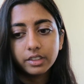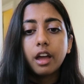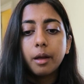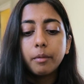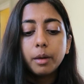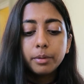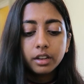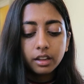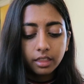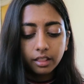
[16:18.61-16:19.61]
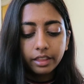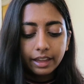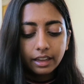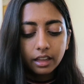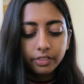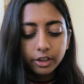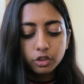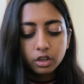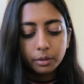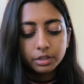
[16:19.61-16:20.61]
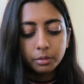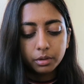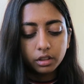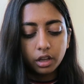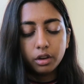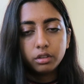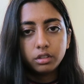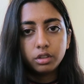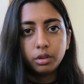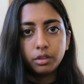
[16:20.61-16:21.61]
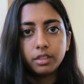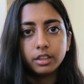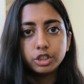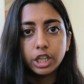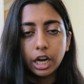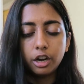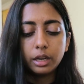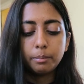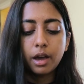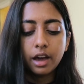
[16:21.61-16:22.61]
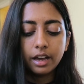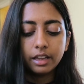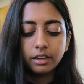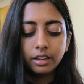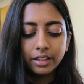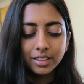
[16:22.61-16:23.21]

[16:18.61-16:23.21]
I'll put the link in the description below to the Charity Pot